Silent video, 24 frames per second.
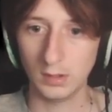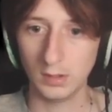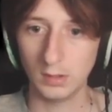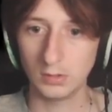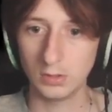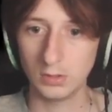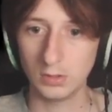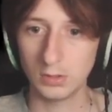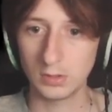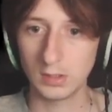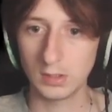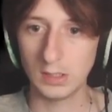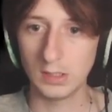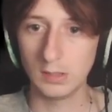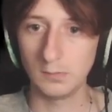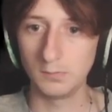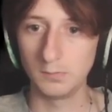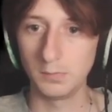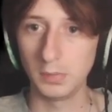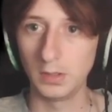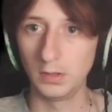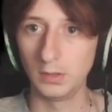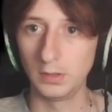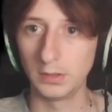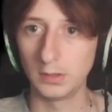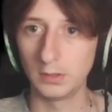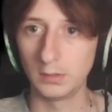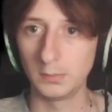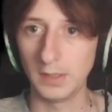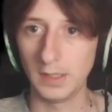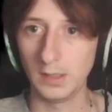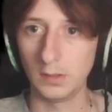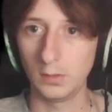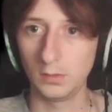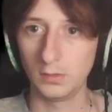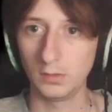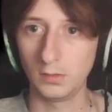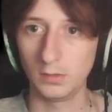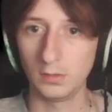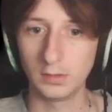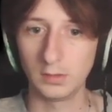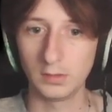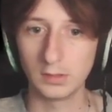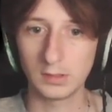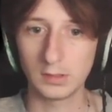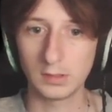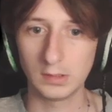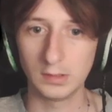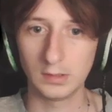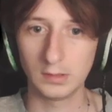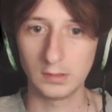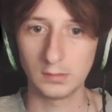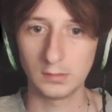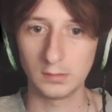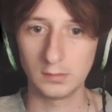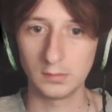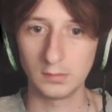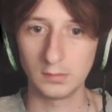I'd just keep building them out, honestly.